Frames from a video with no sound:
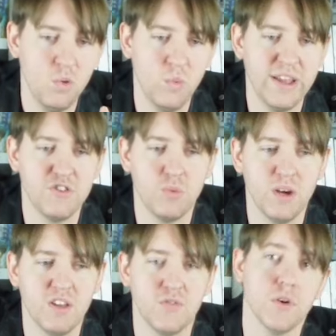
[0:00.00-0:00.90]
which
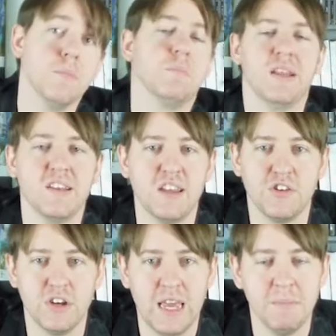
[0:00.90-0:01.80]
was for
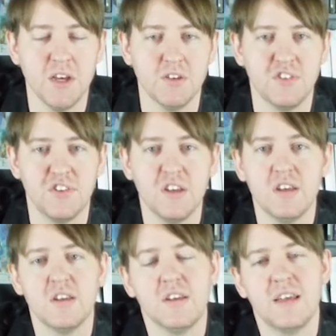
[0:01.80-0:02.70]
PlayStation game codes.
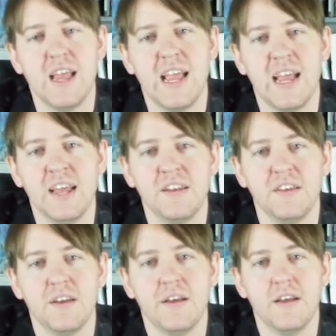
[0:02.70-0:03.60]
And
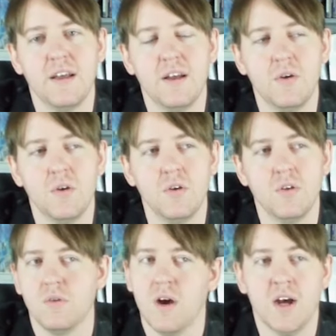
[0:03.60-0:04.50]

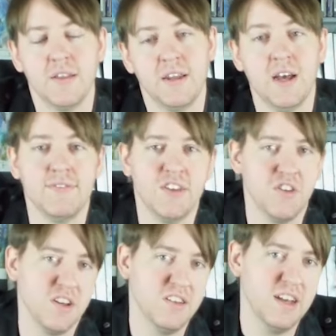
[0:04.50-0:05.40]
oddly enough, as you could